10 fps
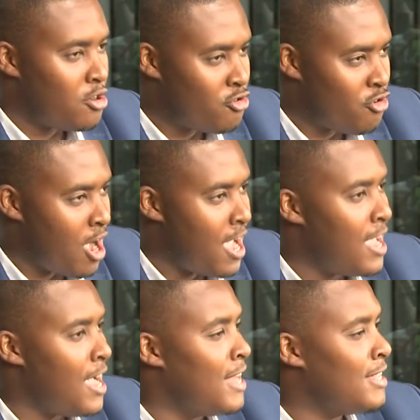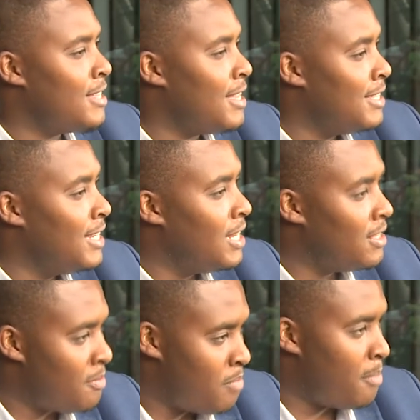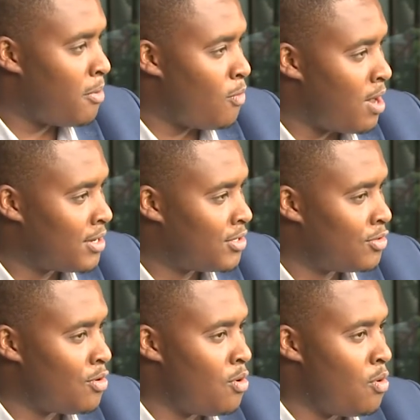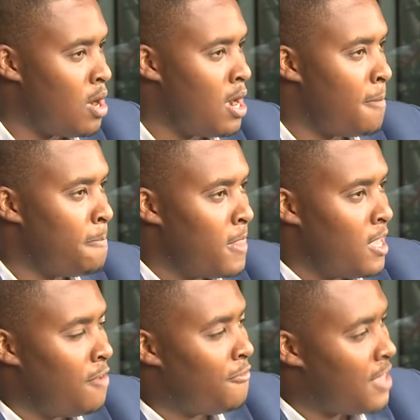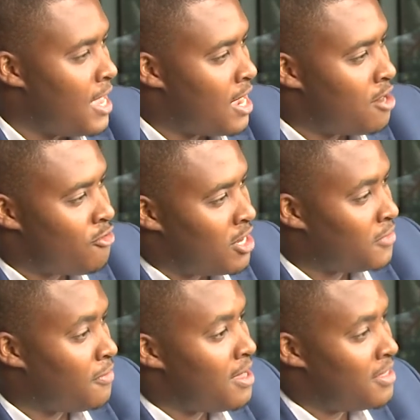try and deal in the paperwork. So if they can transfer